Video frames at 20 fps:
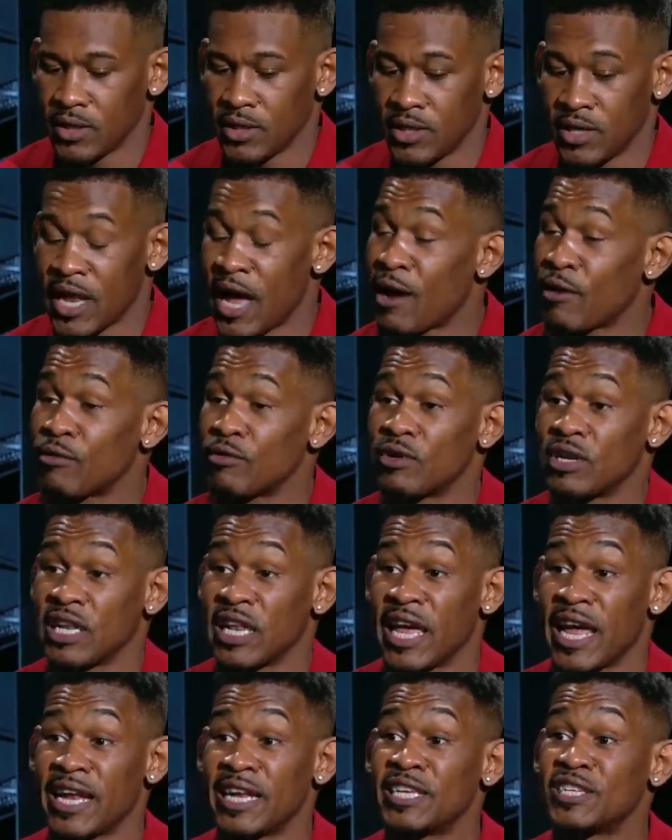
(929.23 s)
not
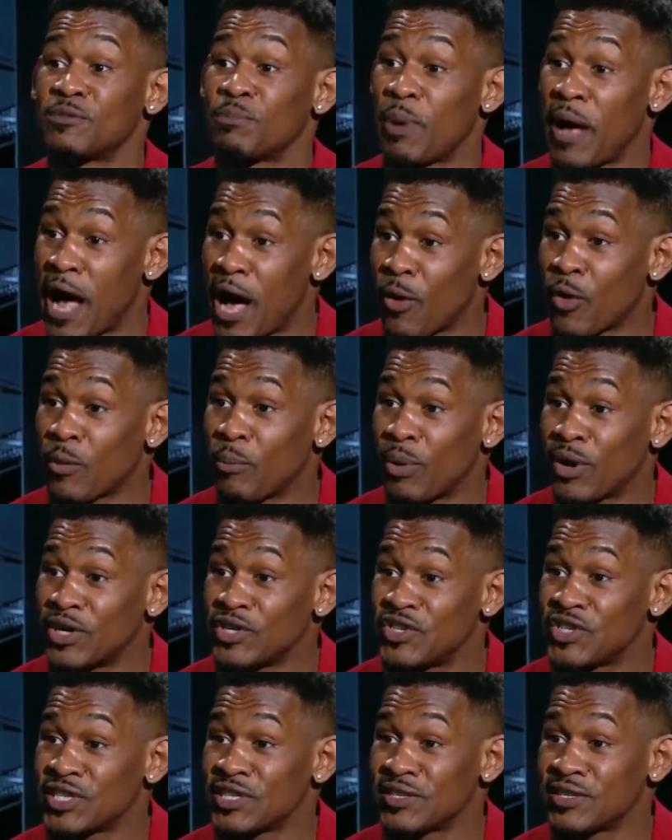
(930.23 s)
land his power
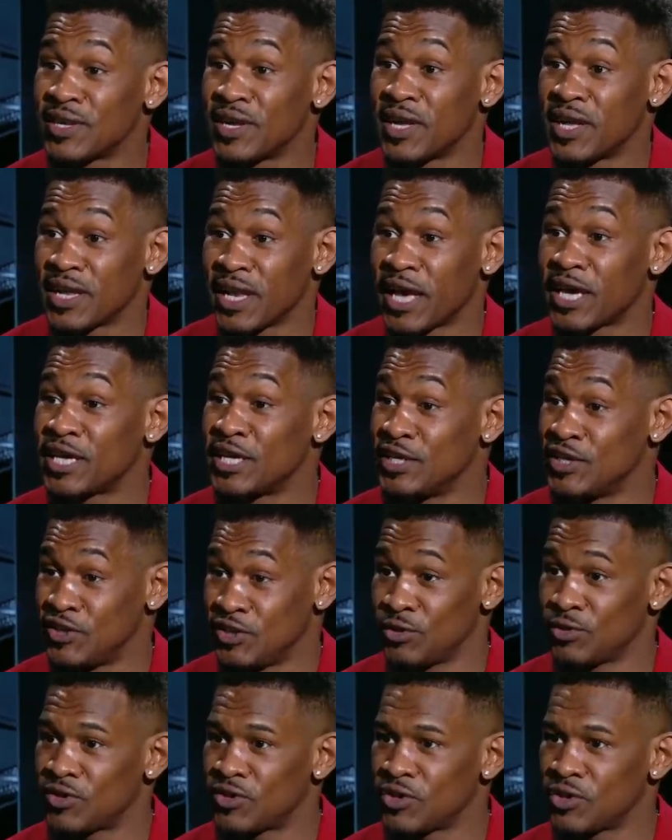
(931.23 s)
punches like he's
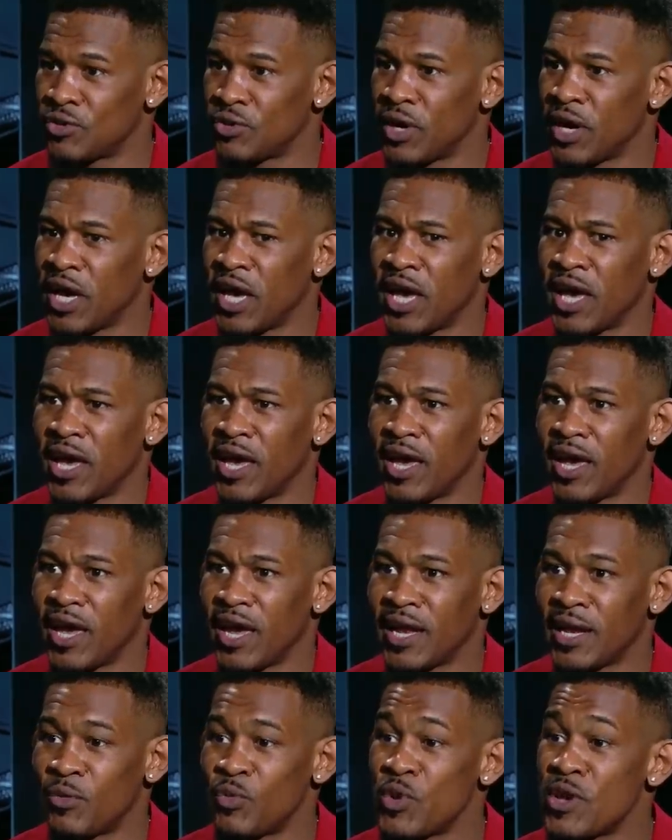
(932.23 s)
used to
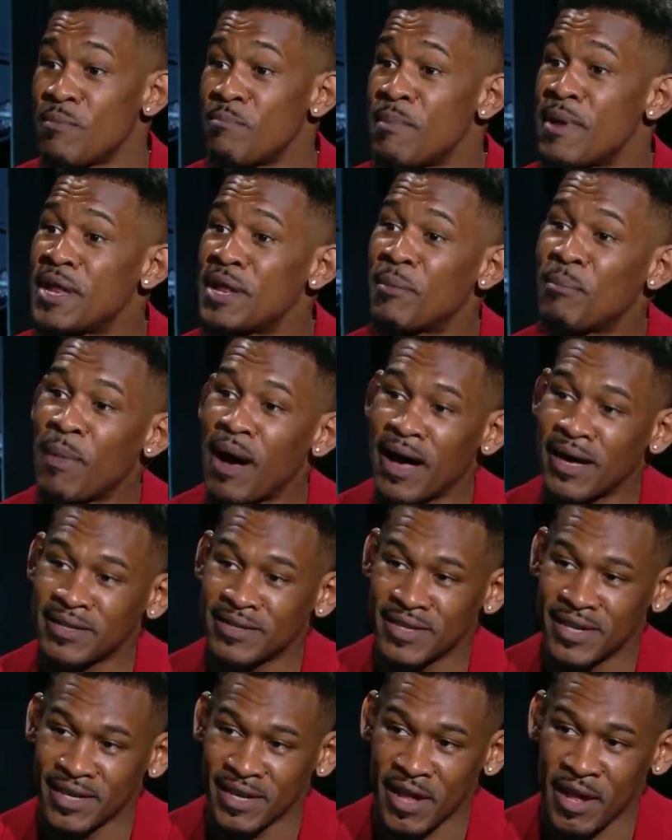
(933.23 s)
and we
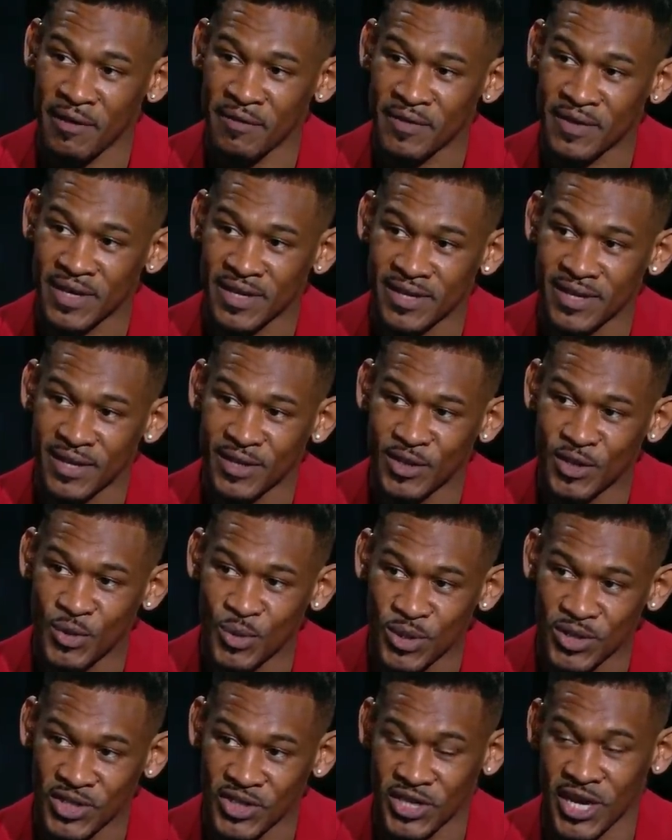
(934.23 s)
minimized Golovkin
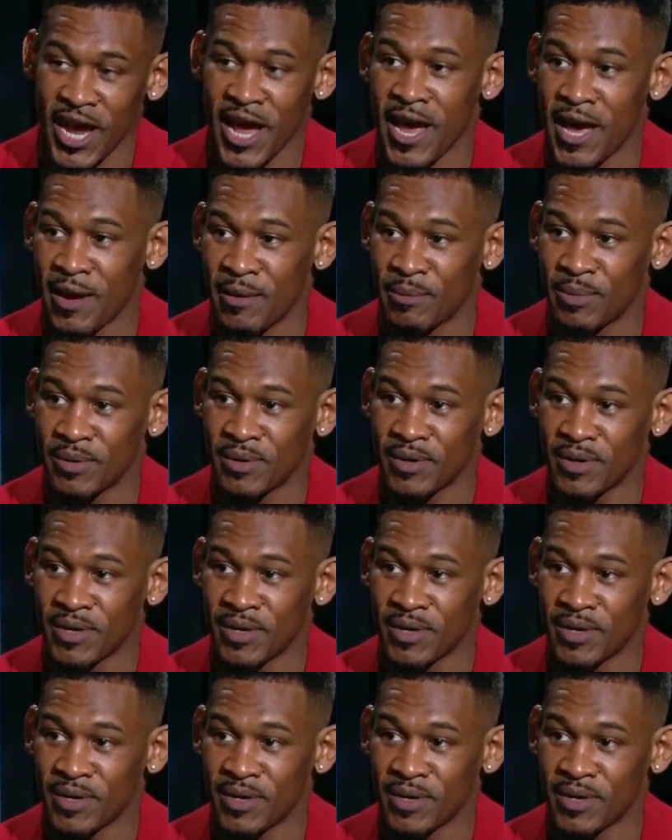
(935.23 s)
to a jab.